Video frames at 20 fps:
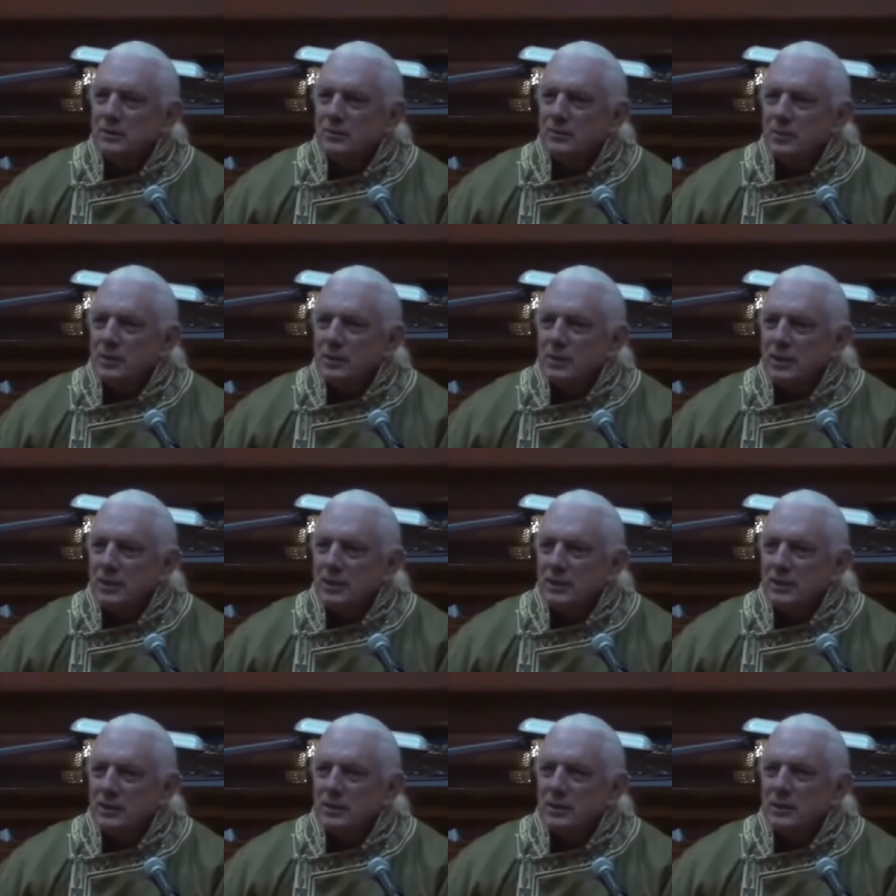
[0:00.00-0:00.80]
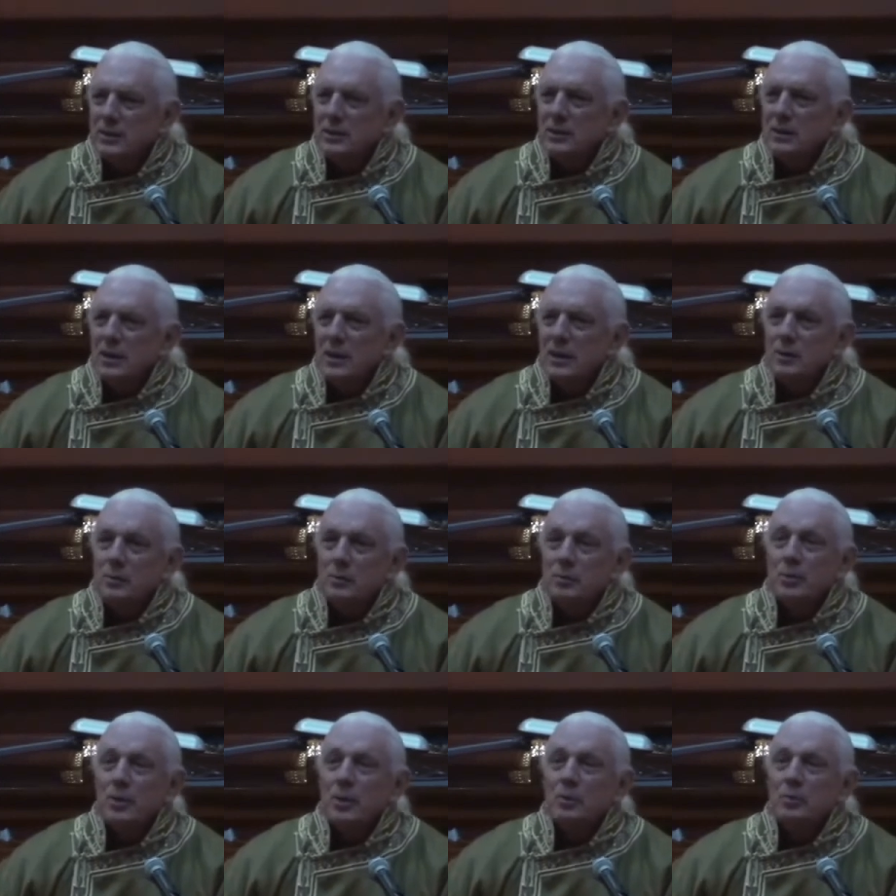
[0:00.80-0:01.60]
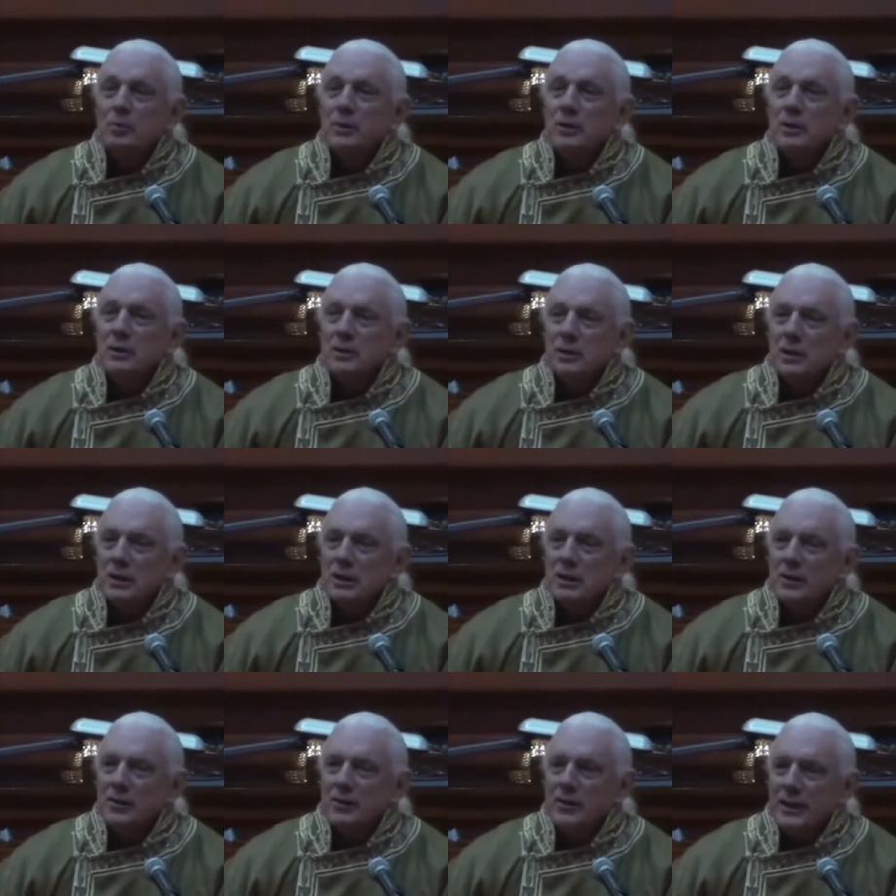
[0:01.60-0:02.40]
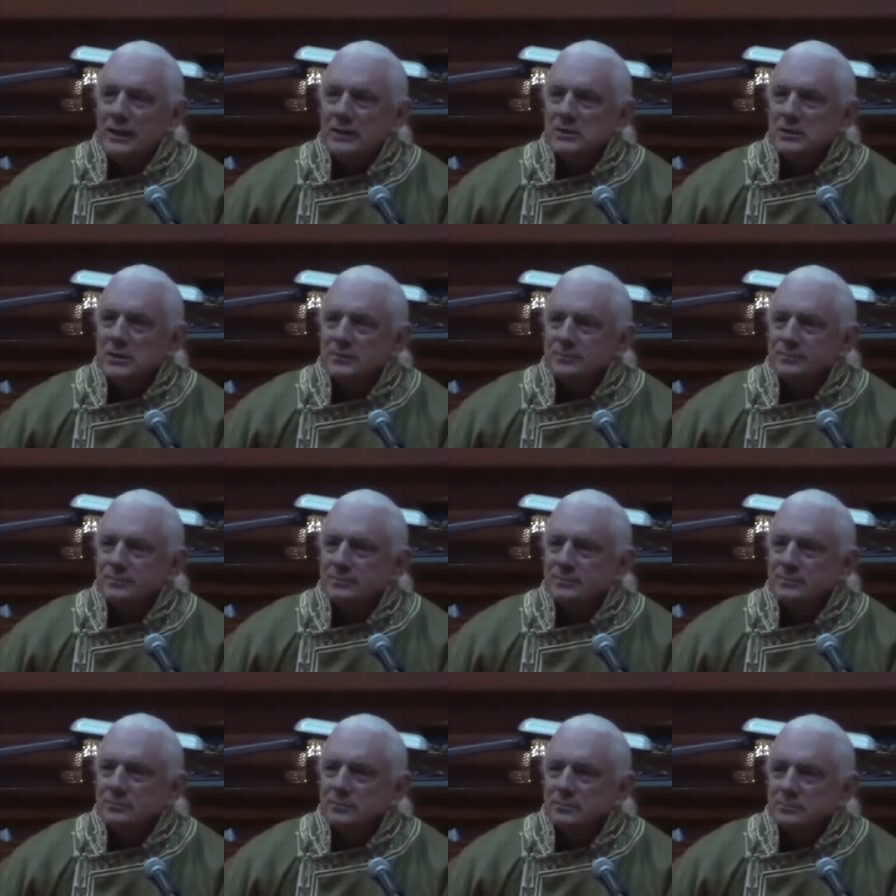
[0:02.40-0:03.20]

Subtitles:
waiting for like an appropriate incarnation.